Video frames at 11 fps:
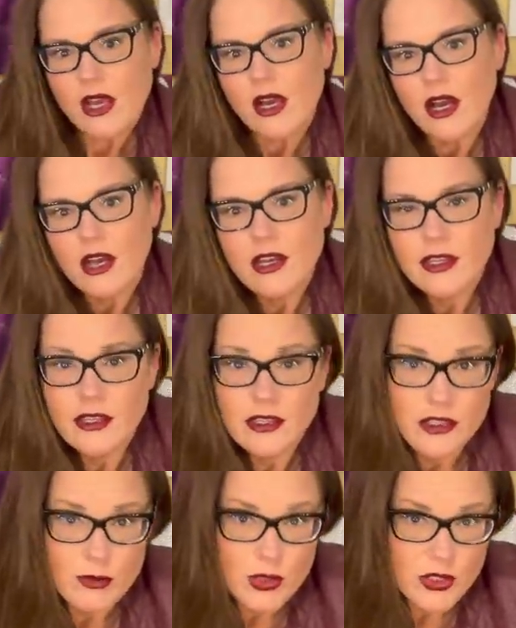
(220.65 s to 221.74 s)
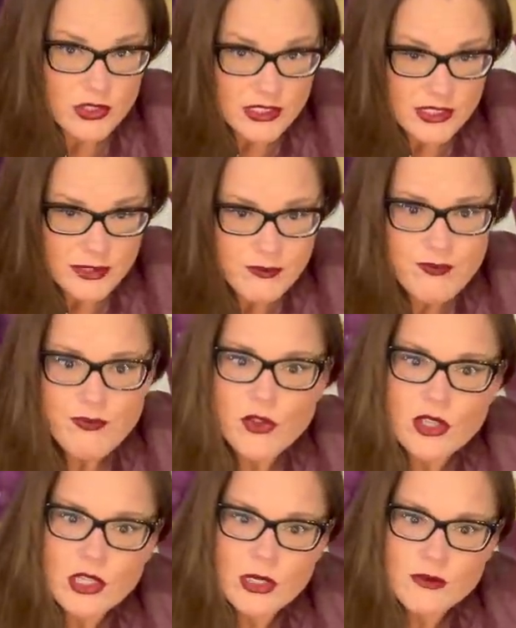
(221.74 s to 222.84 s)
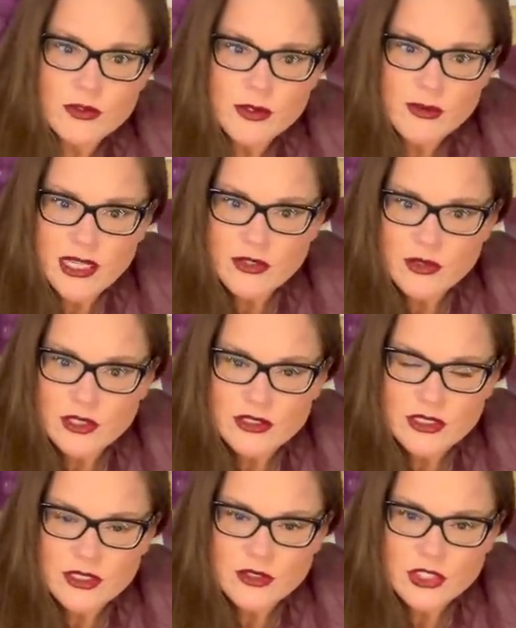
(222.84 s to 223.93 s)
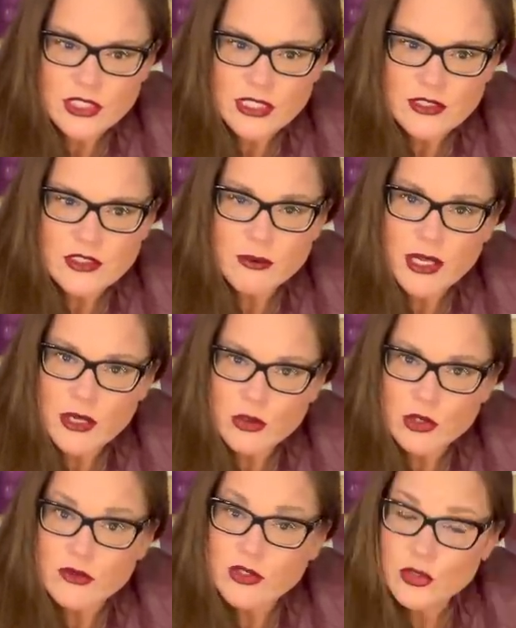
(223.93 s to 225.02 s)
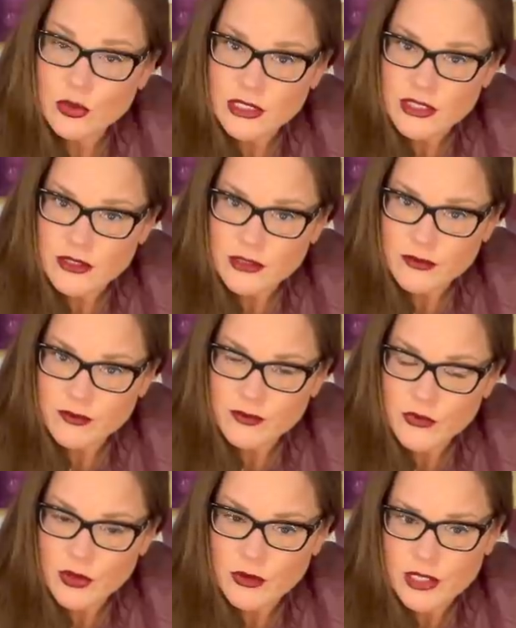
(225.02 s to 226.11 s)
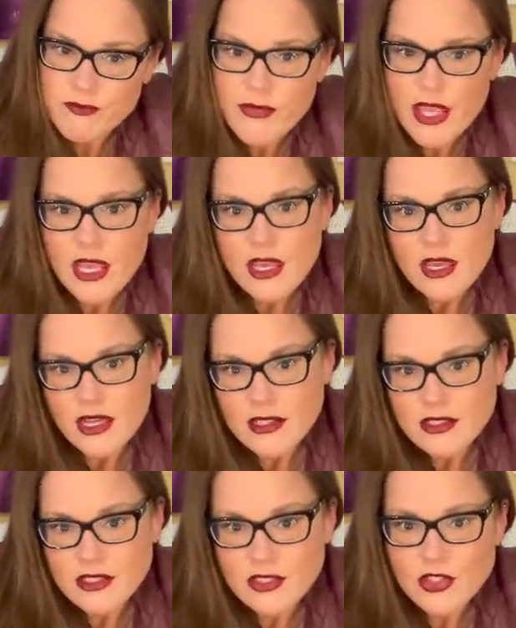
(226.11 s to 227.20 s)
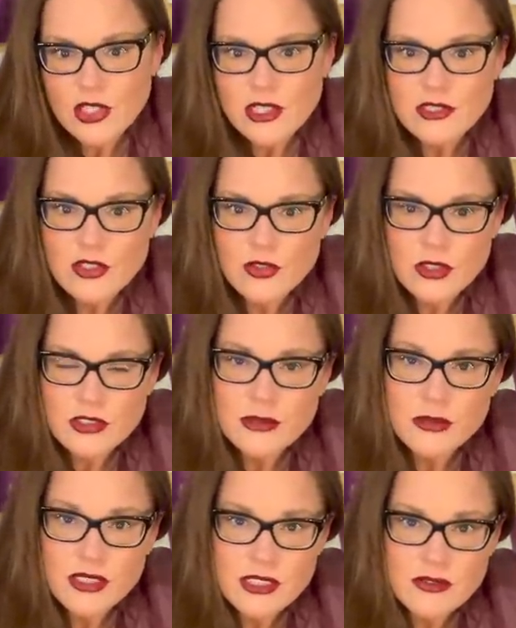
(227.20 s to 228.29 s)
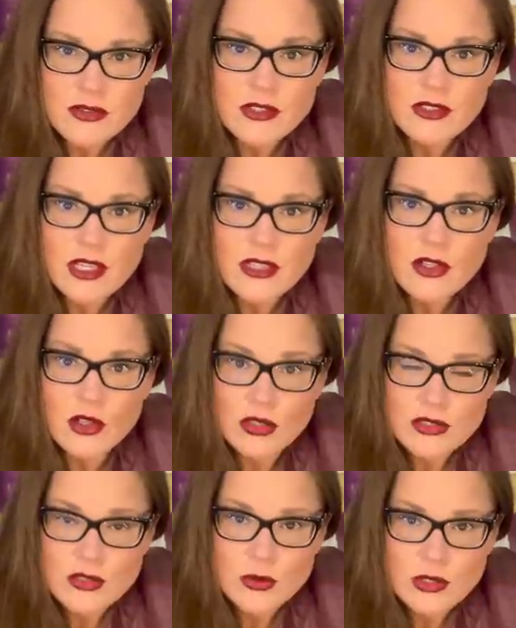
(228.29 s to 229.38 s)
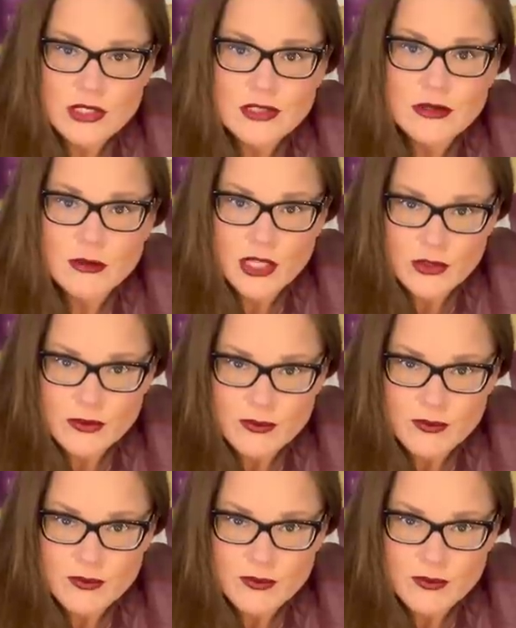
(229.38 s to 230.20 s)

I personally come from a background that understands the power of storytelling, all right? As such, I strongly believe that all stories matter.